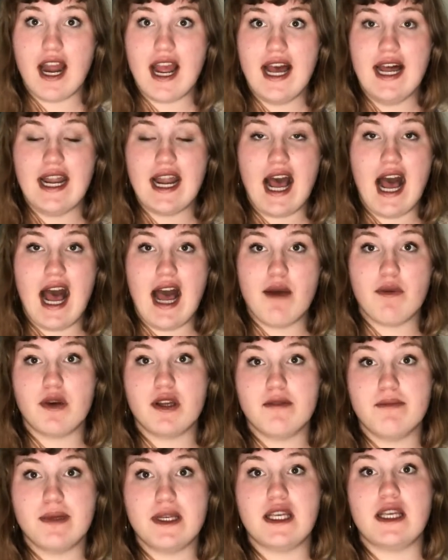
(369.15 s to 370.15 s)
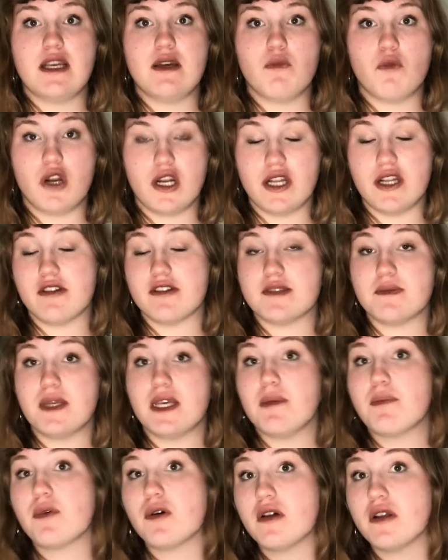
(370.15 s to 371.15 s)
and I would be one of those
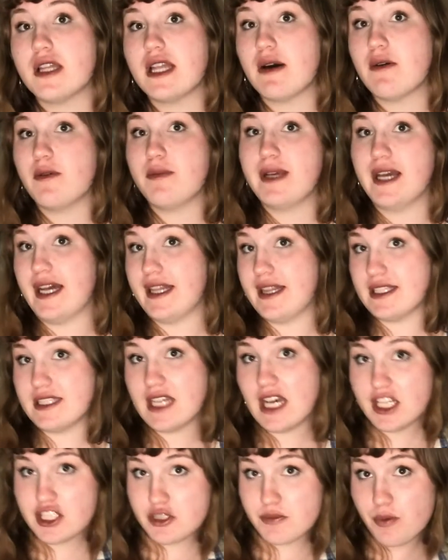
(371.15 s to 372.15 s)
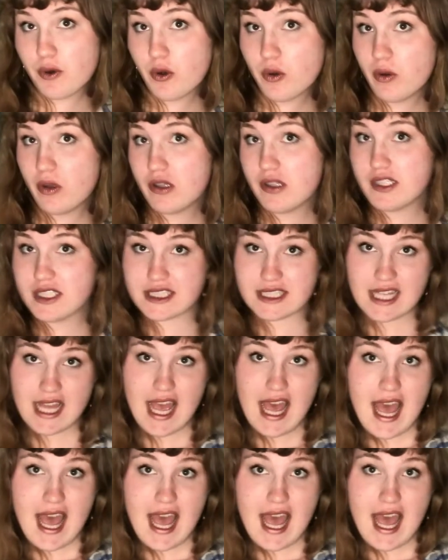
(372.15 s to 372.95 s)
people that would be at the touch pools